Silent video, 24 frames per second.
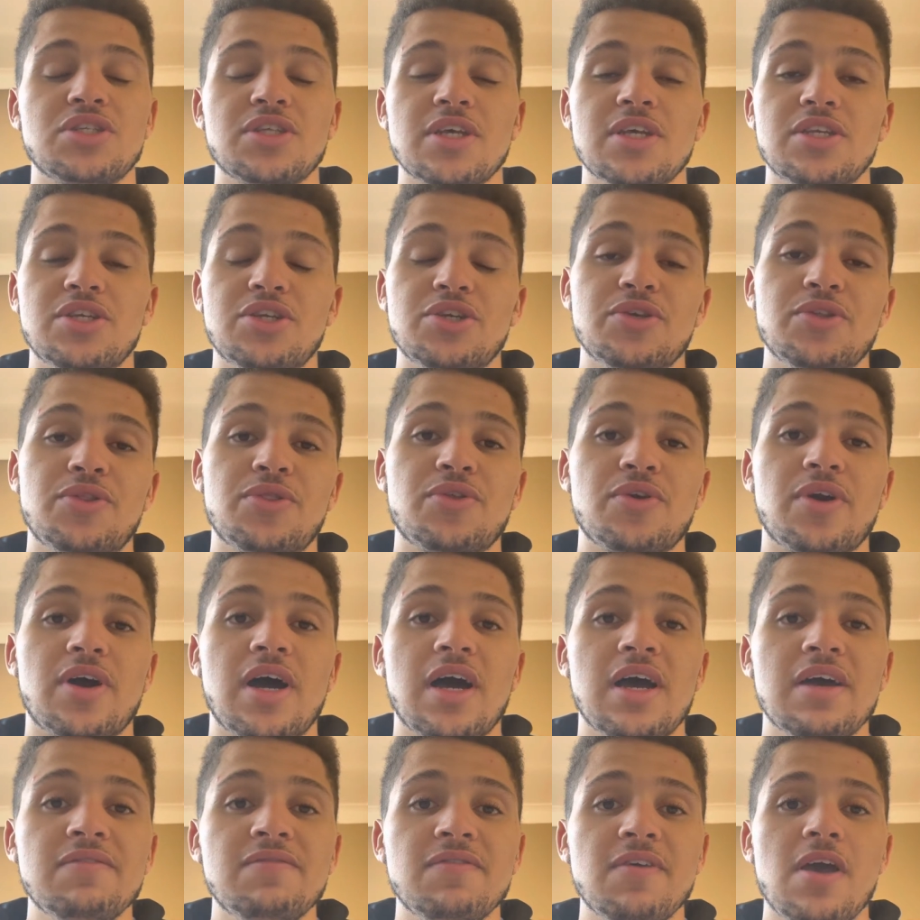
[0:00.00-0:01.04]
They do
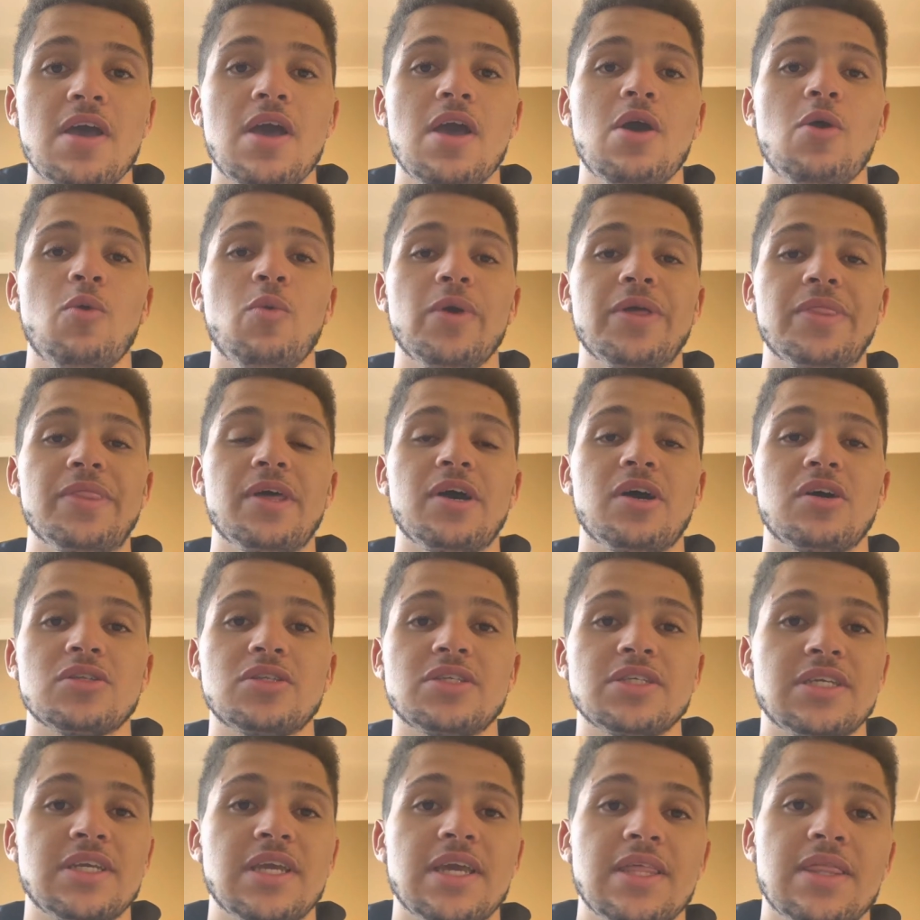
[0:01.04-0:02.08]
thrive when they are
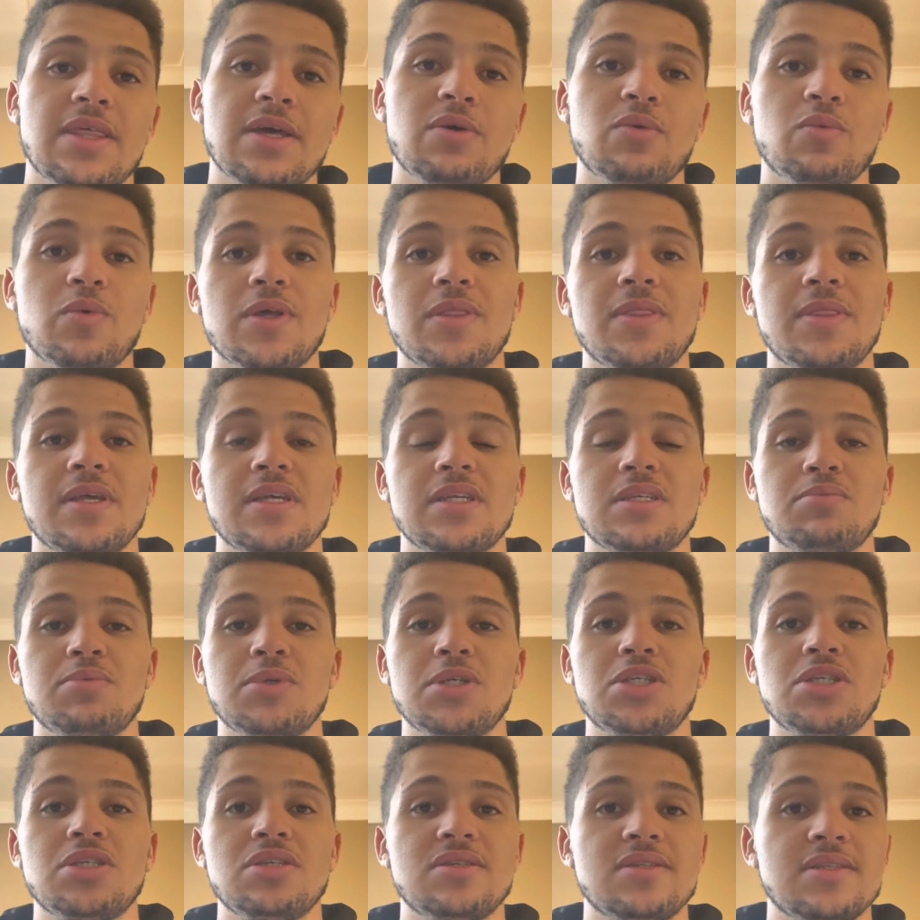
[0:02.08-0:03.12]
together with their
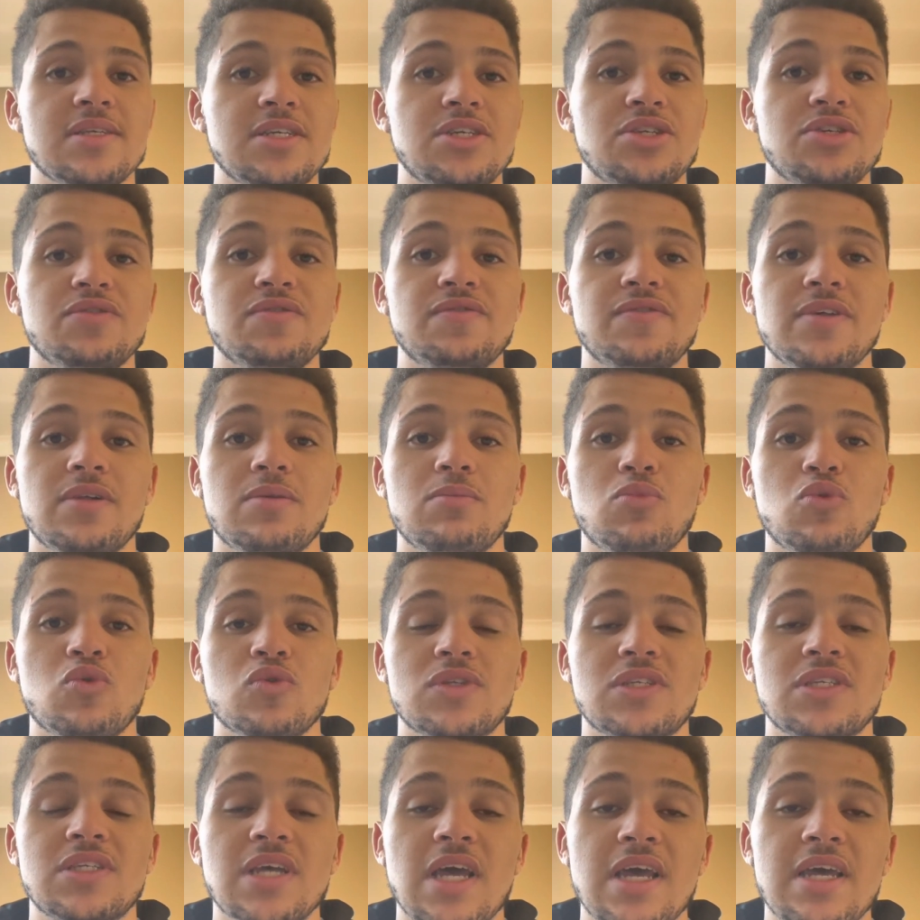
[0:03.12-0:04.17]
species. They do feel more
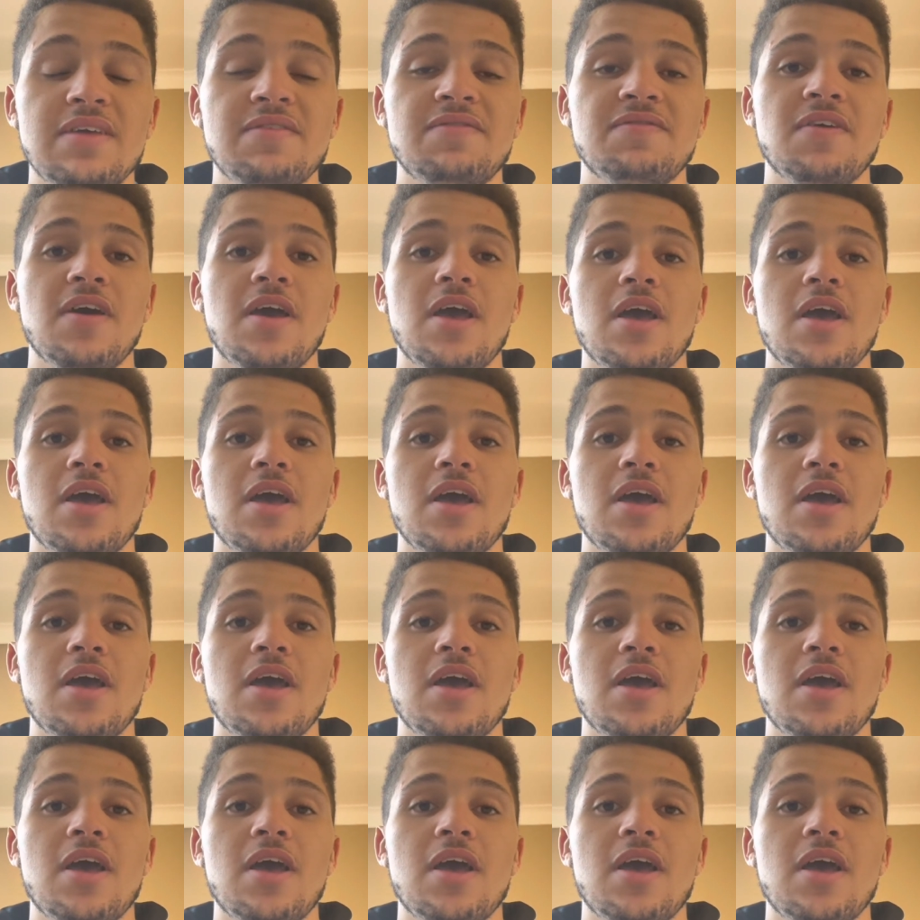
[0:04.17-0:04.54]
safe.